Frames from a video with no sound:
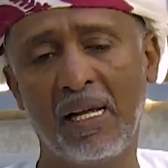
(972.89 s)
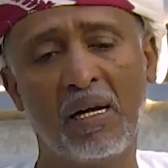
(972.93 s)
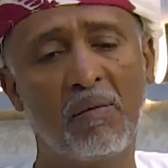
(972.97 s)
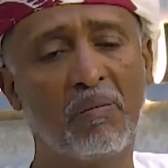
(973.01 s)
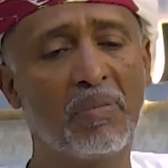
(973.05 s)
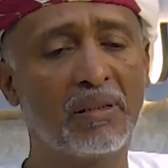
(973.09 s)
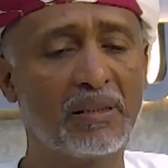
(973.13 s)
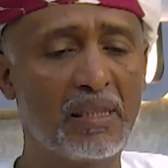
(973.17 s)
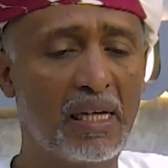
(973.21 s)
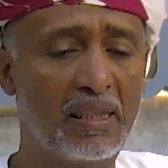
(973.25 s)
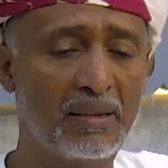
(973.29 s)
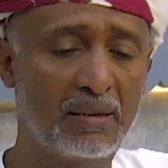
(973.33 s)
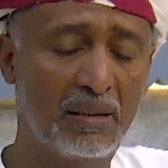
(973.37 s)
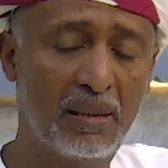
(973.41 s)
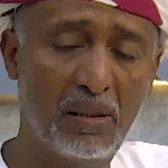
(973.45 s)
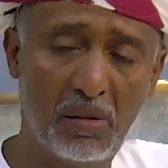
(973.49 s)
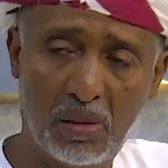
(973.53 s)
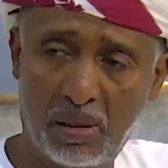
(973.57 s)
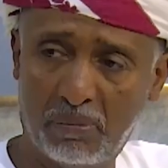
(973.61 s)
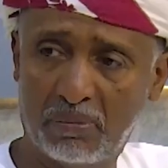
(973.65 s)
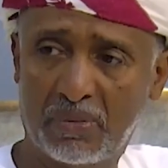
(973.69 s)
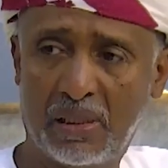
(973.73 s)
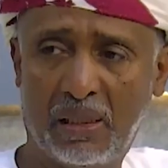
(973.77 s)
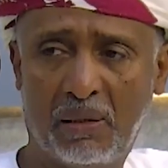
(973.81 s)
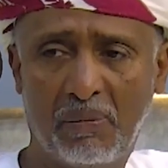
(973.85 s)
But
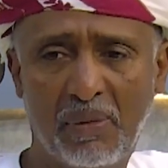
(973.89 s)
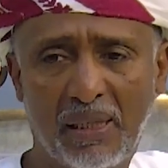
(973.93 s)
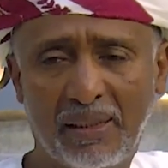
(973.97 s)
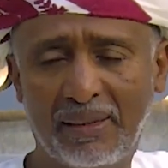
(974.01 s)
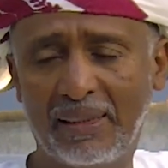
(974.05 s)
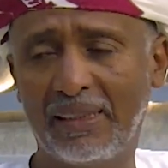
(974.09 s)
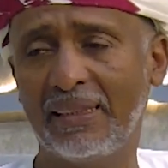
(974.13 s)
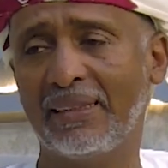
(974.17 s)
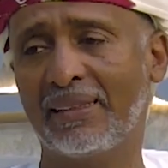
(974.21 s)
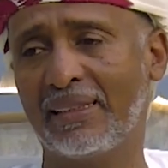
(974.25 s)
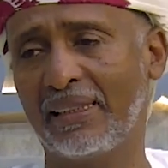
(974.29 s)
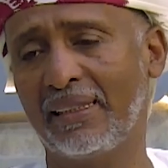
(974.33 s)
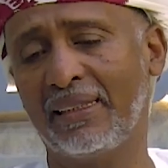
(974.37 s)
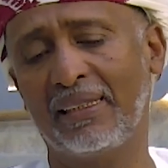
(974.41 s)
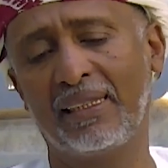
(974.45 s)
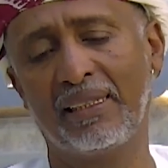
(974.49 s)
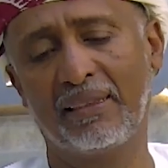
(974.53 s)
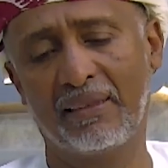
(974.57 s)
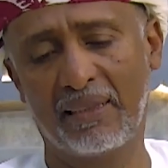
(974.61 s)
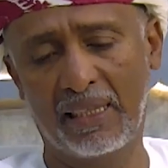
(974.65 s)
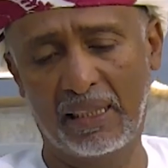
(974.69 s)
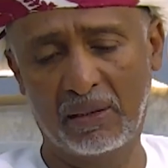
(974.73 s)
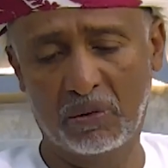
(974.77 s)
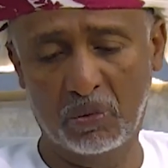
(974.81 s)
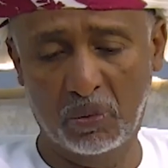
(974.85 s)
Abdurrahman is
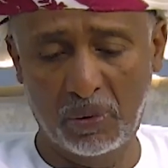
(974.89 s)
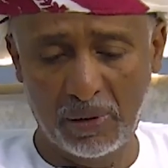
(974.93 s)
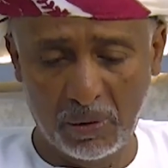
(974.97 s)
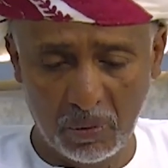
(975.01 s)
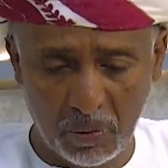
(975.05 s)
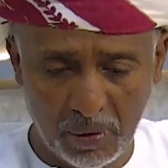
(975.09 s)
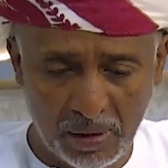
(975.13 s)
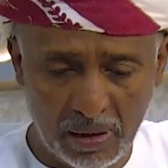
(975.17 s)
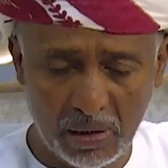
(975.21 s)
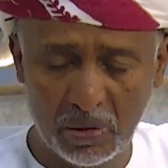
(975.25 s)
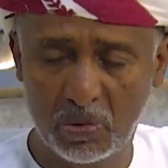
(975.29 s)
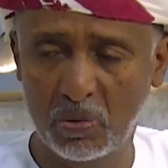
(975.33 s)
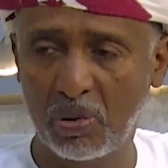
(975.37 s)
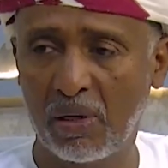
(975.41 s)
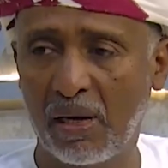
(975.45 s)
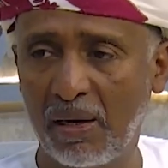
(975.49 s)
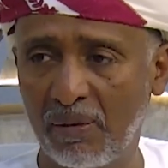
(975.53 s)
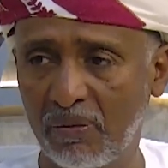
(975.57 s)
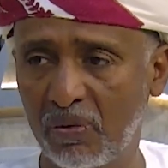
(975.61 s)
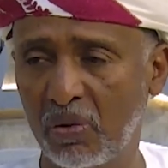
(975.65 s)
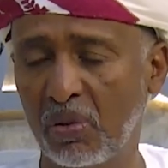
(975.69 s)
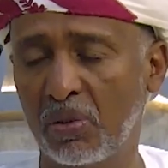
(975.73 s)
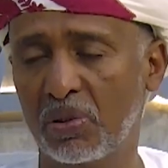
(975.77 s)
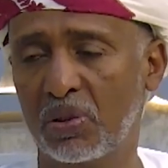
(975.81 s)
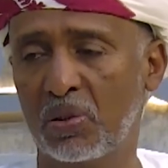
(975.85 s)
indeed right. We need to
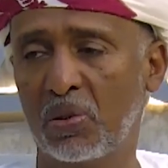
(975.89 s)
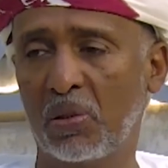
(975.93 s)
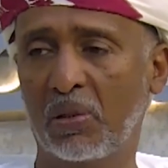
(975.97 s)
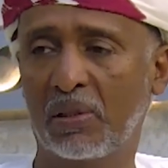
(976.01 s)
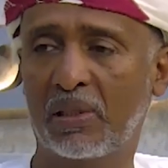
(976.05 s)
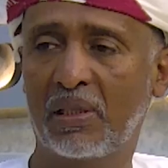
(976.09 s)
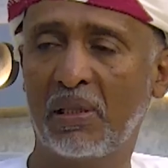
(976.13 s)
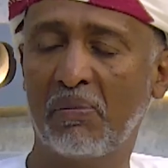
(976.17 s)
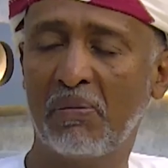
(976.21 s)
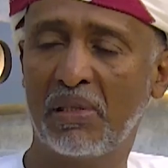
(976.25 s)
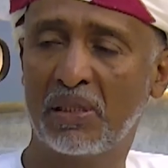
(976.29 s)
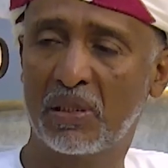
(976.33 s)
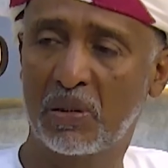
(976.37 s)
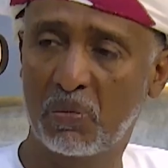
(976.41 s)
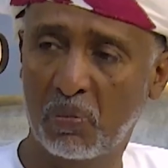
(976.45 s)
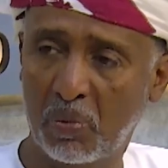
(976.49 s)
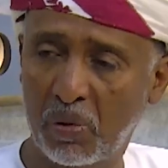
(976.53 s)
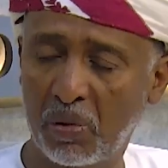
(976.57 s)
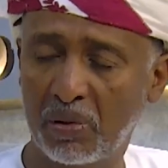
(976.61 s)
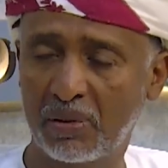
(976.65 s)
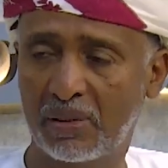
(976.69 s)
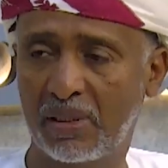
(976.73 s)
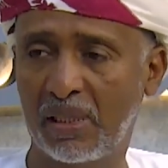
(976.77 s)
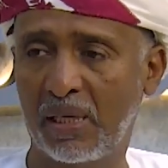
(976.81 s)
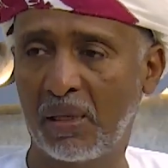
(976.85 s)
have those documents
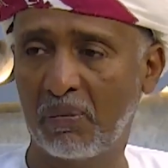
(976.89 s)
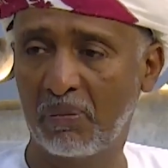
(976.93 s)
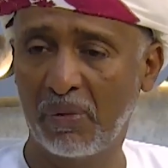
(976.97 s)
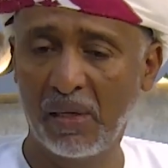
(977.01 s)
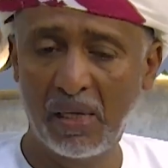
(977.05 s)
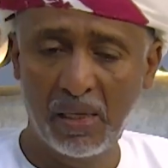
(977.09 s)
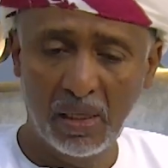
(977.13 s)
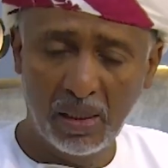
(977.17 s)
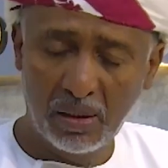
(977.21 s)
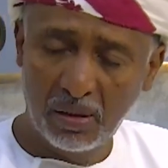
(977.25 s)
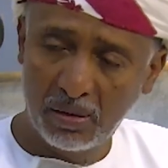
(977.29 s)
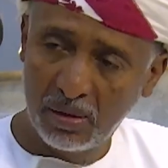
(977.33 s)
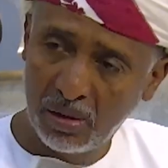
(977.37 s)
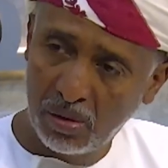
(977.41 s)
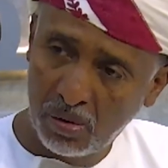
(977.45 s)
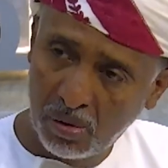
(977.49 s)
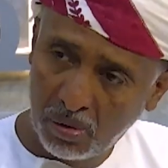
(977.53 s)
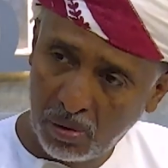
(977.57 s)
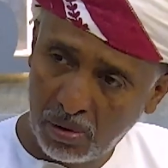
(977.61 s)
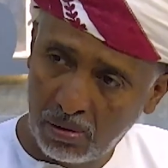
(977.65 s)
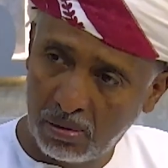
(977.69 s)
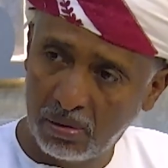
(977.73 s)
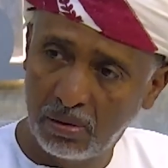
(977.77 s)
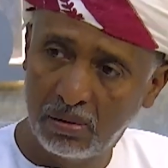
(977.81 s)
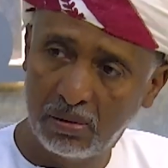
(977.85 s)
brought up,
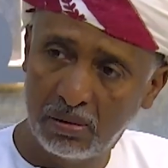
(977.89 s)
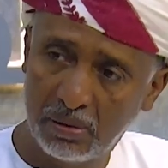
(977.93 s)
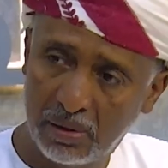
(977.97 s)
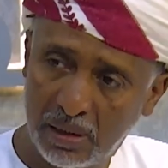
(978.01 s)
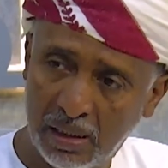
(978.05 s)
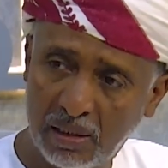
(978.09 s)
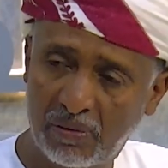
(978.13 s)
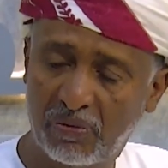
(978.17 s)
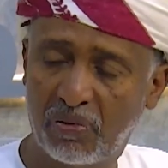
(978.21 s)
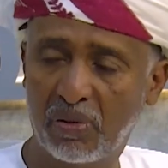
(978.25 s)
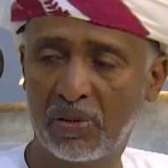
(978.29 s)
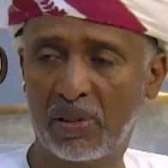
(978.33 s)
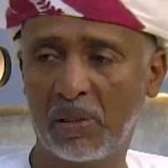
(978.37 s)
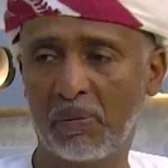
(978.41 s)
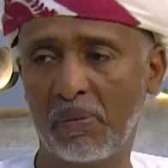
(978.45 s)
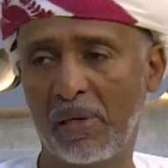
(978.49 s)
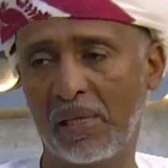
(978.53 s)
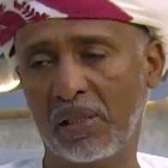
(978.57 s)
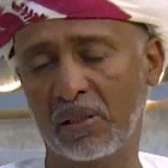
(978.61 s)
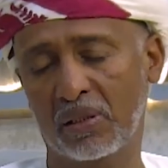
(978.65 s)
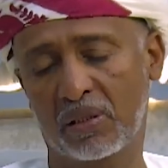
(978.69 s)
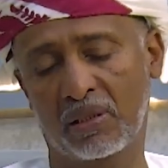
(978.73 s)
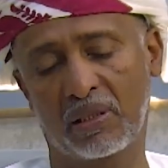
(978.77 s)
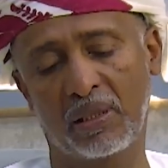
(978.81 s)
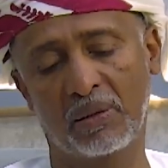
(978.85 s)
dig for the
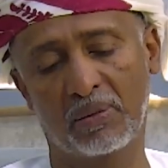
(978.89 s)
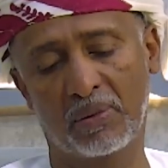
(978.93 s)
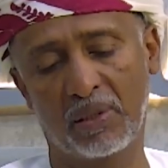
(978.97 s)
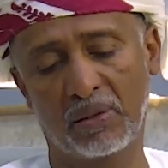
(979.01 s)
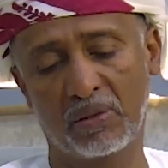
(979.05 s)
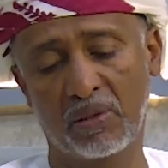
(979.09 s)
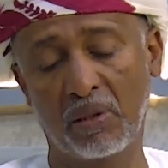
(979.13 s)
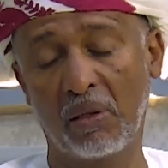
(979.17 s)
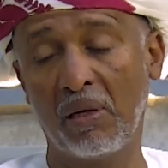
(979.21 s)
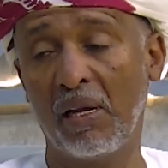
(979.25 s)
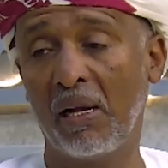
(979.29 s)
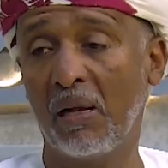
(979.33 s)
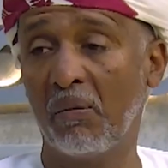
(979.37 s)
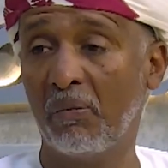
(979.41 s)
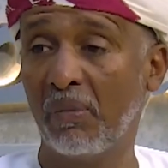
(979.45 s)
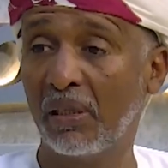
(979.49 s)
manuscripts and so on.